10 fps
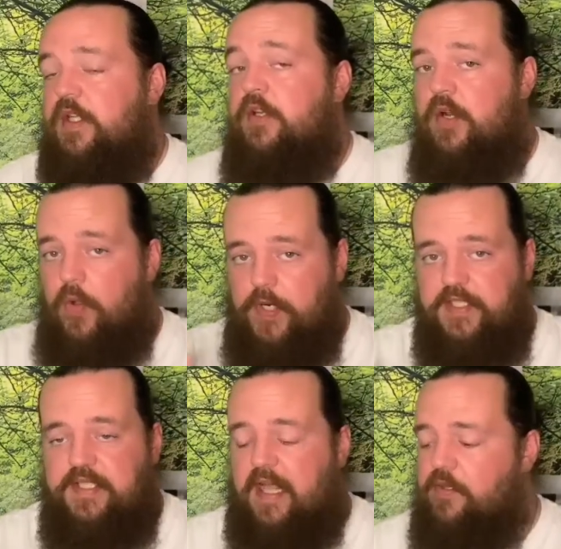
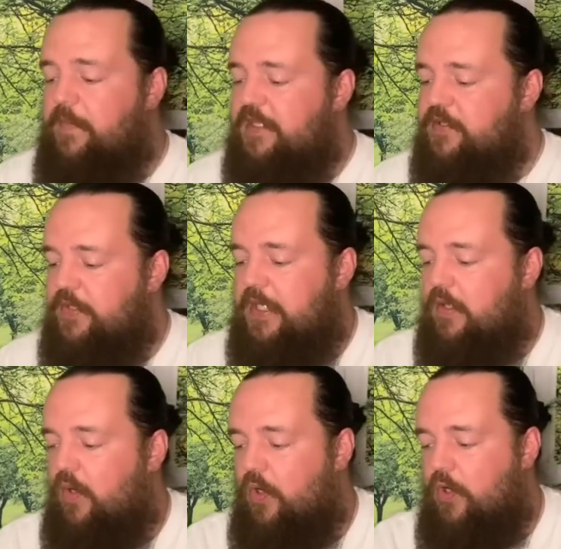Notice elementally
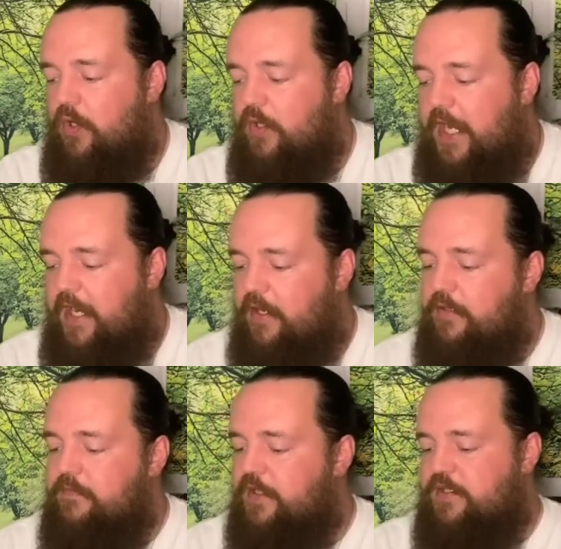all
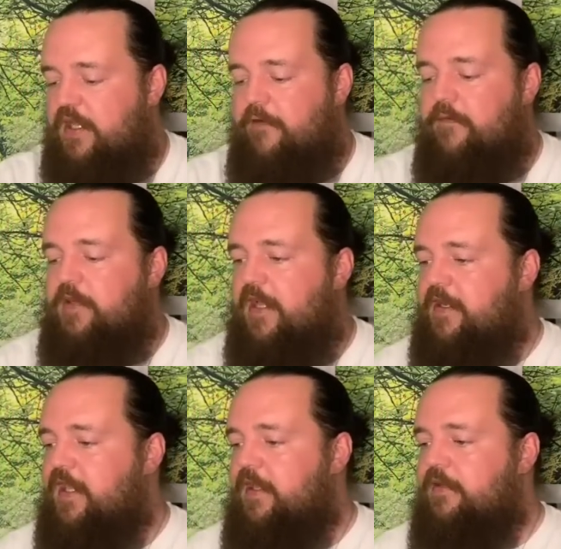air aside from that
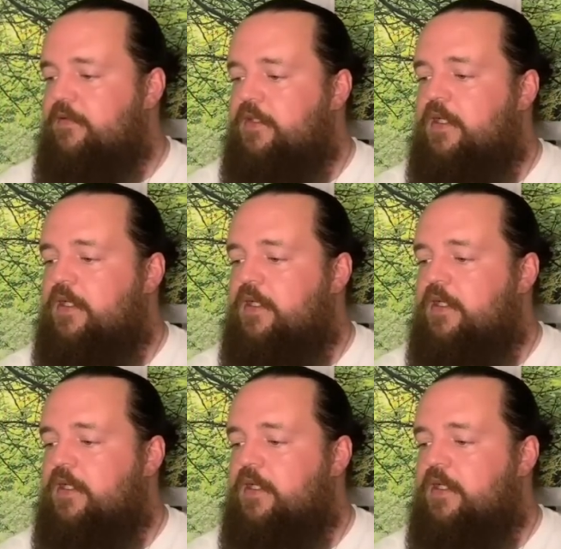king.